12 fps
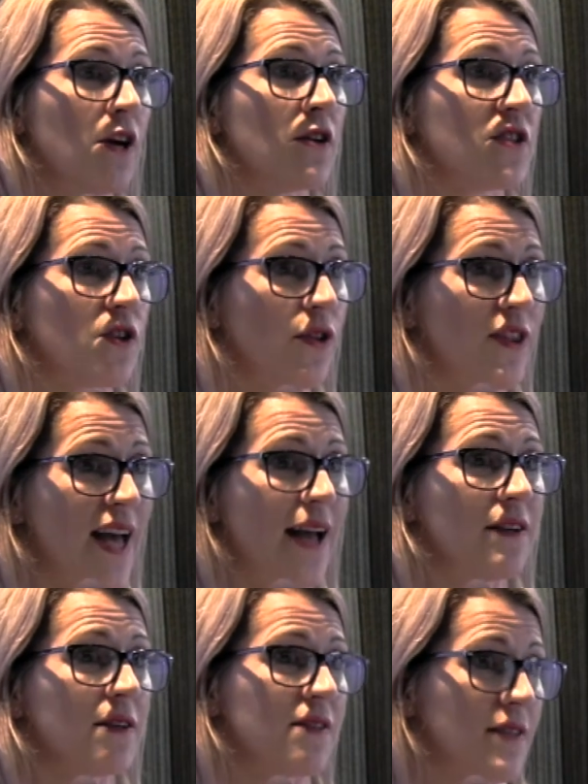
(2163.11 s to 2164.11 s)
So
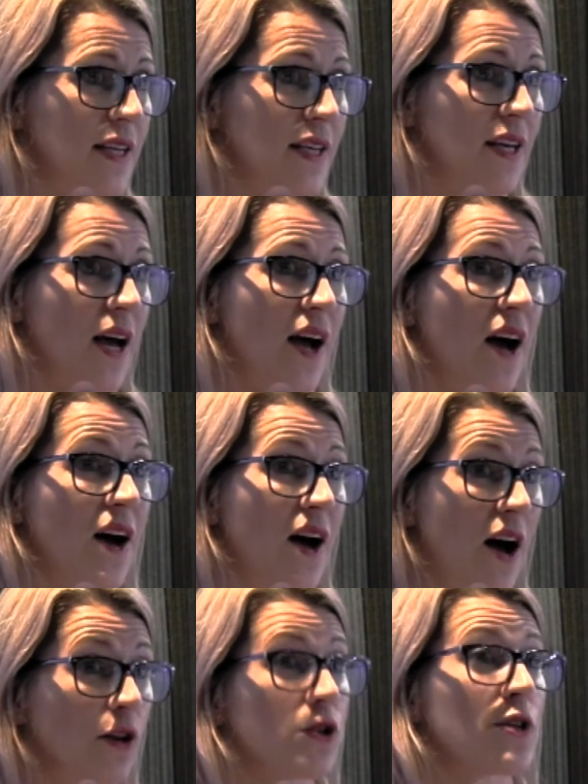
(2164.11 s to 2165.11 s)
that is the
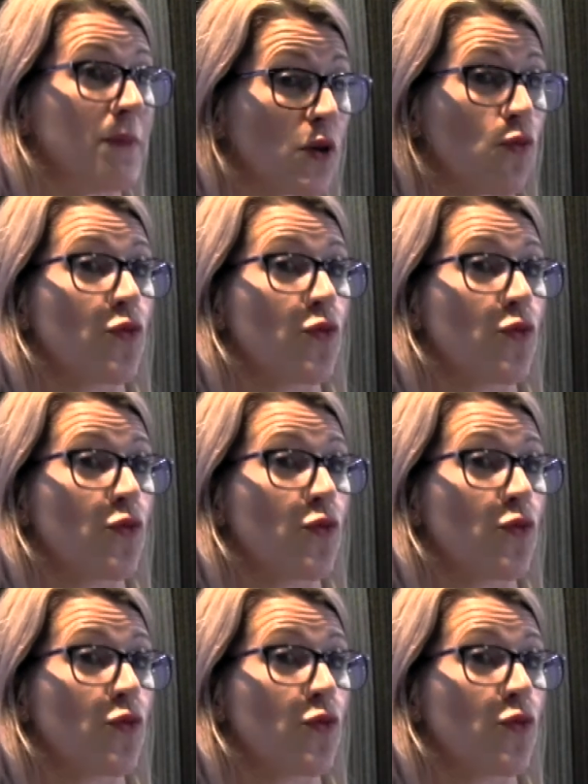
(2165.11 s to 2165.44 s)
ultimate